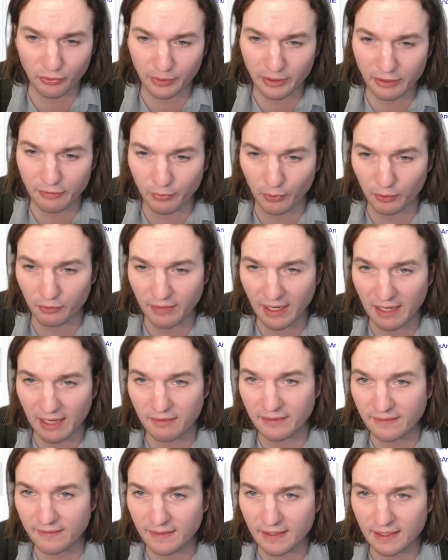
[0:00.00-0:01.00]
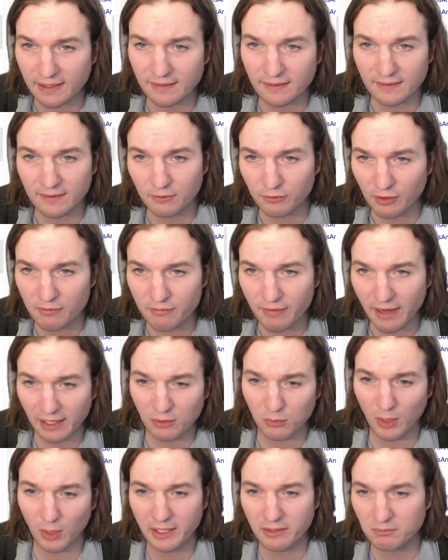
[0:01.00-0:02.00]
3, 4, 5, and 6 from
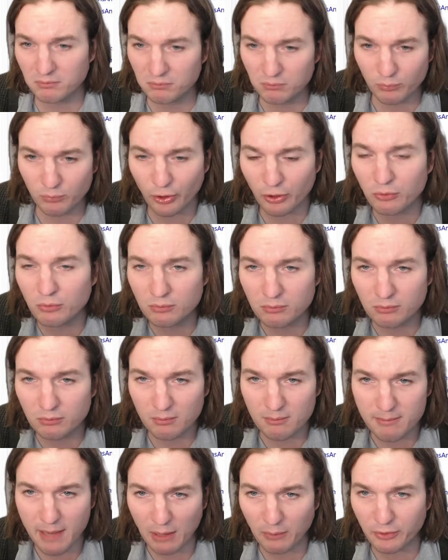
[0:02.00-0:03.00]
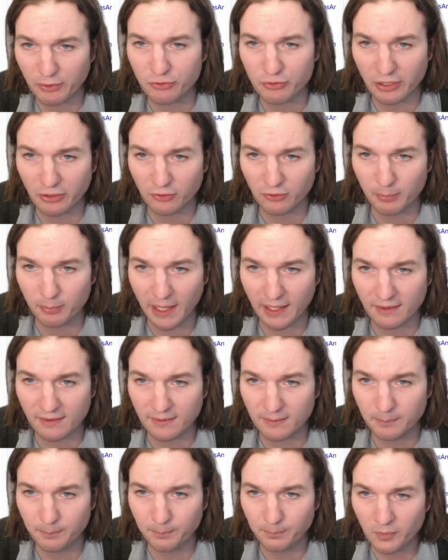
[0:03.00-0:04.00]
vec1. So about what you'd
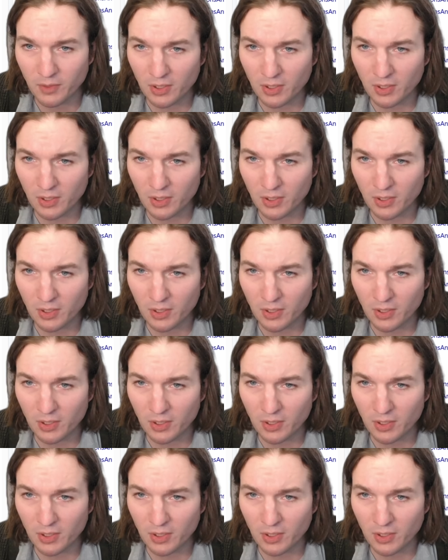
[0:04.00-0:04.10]
expect.